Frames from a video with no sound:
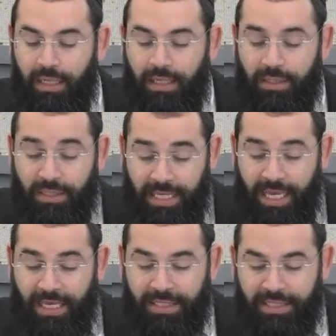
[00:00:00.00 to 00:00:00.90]
So it
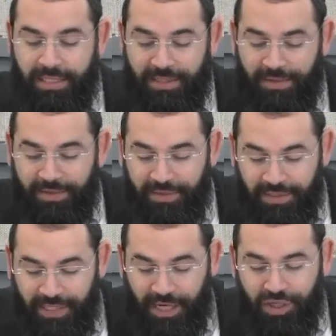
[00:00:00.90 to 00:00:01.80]
says,
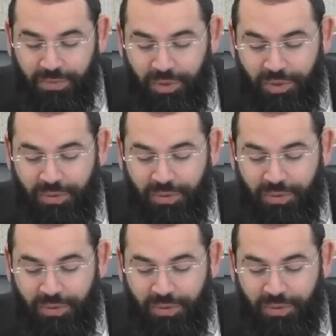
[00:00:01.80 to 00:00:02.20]
Zera Shimshon,